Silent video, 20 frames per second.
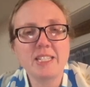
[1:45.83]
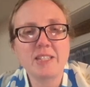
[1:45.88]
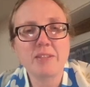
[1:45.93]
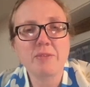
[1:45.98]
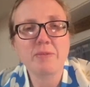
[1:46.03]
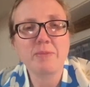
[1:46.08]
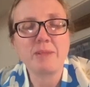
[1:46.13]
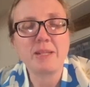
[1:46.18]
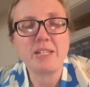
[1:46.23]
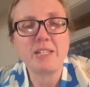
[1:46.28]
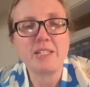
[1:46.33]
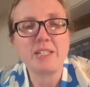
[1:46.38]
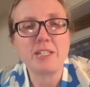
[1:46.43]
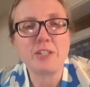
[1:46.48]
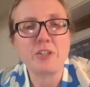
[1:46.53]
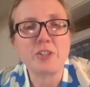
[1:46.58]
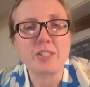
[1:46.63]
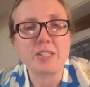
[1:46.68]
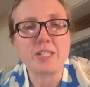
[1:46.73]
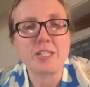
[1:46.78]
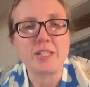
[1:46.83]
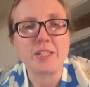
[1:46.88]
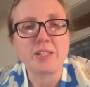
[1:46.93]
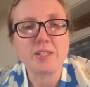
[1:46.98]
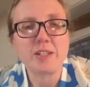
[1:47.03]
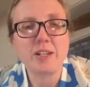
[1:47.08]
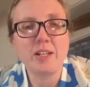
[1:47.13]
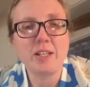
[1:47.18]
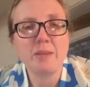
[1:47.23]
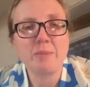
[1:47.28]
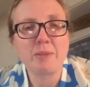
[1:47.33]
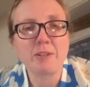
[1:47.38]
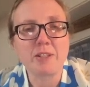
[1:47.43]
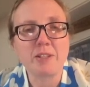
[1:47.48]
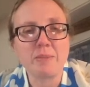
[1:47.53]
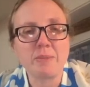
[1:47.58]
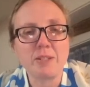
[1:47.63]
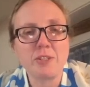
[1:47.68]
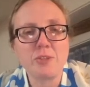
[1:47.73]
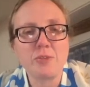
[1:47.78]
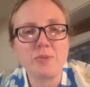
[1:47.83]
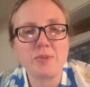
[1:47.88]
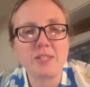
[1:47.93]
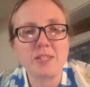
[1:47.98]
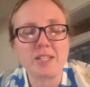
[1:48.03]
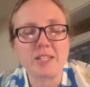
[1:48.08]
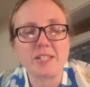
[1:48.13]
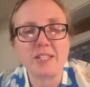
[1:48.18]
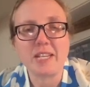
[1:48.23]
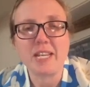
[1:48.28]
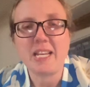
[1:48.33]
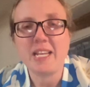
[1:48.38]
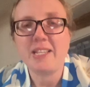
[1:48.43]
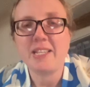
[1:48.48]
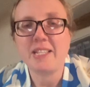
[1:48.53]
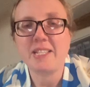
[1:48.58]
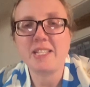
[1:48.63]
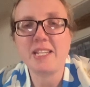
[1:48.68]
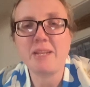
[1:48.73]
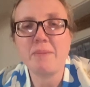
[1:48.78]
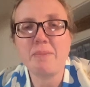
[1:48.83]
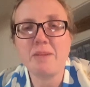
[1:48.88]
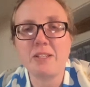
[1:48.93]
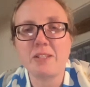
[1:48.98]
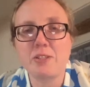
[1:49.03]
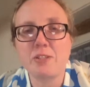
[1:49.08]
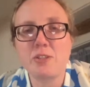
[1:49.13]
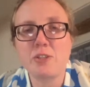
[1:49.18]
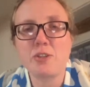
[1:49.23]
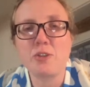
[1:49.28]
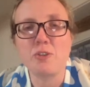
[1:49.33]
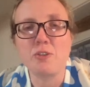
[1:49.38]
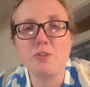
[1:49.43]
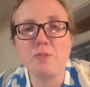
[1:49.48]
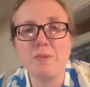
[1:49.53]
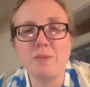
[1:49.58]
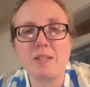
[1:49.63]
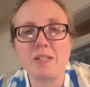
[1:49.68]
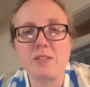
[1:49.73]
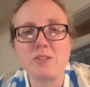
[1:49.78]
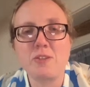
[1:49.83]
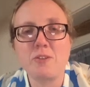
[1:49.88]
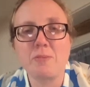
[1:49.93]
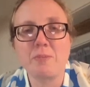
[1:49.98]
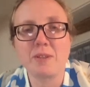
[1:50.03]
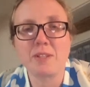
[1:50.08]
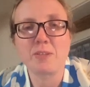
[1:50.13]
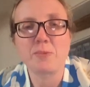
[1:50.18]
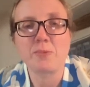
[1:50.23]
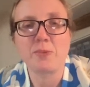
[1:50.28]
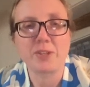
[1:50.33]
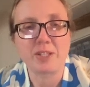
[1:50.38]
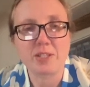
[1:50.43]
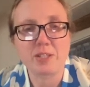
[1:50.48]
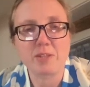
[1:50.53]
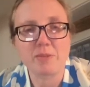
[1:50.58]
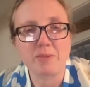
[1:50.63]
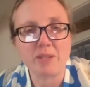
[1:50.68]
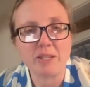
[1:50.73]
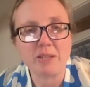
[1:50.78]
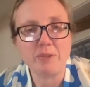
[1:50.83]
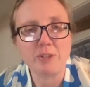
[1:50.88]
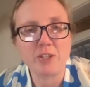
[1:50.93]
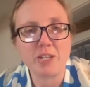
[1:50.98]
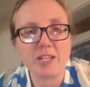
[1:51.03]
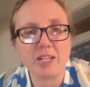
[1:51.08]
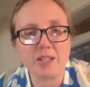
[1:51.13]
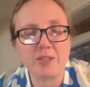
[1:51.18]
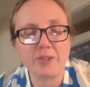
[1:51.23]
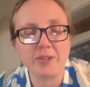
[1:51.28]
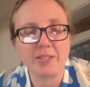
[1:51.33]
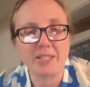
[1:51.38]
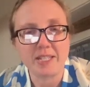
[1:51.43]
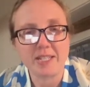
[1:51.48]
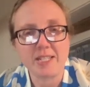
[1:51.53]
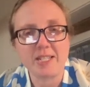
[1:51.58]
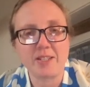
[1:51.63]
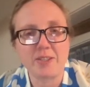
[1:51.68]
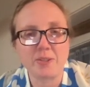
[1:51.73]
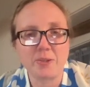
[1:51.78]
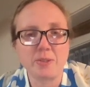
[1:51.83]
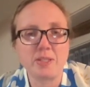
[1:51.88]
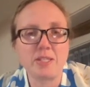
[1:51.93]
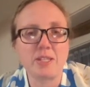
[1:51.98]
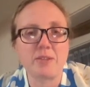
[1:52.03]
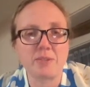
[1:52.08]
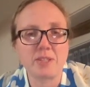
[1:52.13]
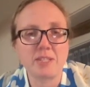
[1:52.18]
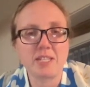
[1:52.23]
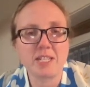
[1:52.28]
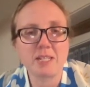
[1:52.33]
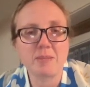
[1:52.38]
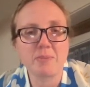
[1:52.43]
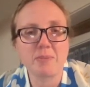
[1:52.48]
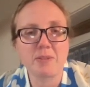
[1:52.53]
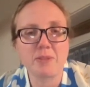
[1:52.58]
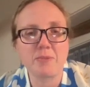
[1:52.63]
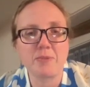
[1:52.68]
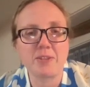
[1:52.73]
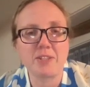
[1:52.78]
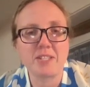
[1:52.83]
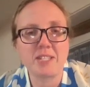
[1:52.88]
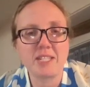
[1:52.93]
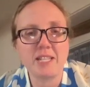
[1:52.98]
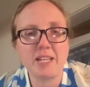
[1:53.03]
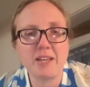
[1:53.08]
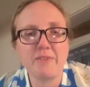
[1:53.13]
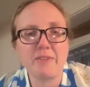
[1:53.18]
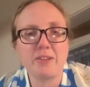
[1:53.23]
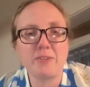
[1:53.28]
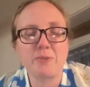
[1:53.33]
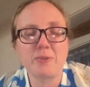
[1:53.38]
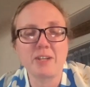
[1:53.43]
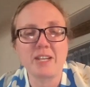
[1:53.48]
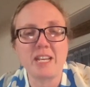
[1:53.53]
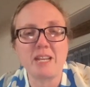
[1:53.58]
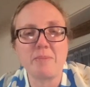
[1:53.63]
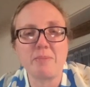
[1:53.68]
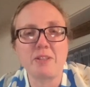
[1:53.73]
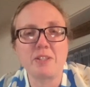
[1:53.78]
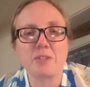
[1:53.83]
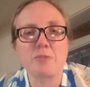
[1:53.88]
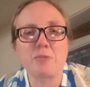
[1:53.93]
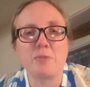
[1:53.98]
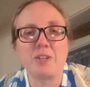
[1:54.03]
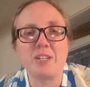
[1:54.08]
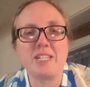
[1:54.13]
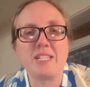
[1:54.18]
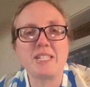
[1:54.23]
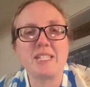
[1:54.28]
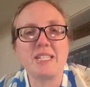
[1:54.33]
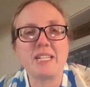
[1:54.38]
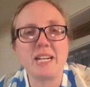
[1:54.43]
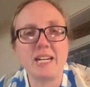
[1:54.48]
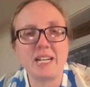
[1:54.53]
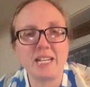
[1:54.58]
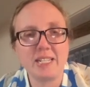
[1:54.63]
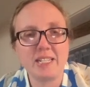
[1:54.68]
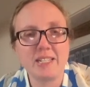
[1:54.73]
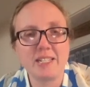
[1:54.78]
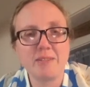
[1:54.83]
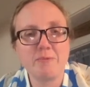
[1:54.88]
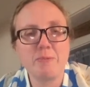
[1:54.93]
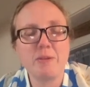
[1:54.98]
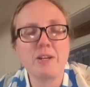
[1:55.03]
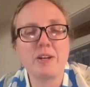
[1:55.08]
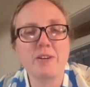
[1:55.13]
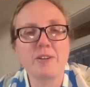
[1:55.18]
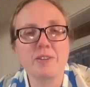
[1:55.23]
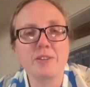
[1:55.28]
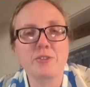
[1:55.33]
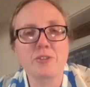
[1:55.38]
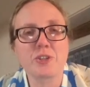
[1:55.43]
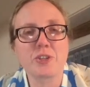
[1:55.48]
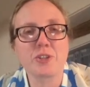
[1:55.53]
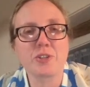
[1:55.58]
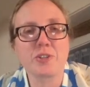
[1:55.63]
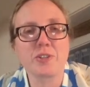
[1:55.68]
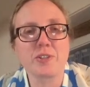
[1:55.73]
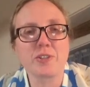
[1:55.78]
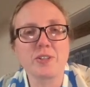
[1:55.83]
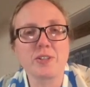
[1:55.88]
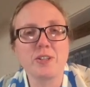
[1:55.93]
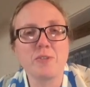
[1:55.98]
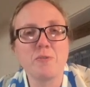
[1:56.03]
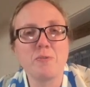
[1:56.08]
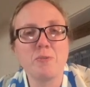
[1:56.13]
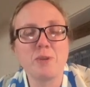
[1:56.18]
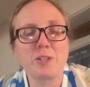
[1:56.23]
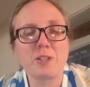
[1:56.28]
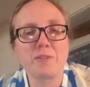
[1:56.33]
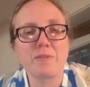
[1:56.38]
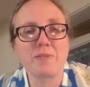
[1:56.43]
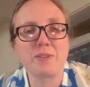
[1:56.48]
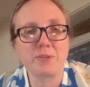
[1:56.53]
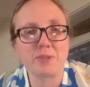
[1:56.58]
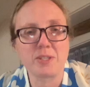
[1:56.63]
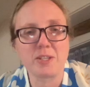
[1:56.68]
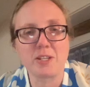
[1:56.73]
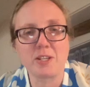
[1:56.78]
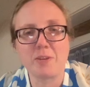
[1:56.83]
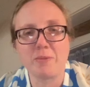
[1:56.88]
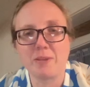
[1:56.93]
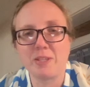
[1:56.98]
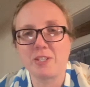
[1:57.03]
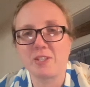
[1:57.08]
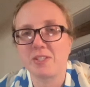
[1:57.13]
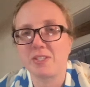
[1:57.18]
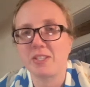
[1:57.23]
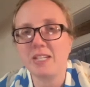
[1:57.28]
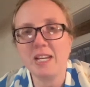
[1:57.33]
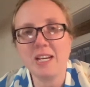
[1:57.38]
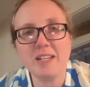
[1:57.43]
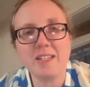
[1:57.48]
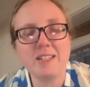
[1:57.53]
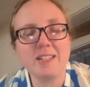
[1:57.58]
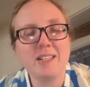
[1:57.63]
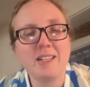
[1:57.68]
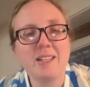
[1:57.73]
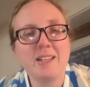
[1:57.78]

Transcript: the remaining digits in this column are going to be 2, 6, and 8. This can't be a 2 because 2 plus 1 is 3, which can't go in that cell. So it's either 6 plus 1 is 7 or 8 plus 1 is 9. We aren't sure which of those to go with just yet.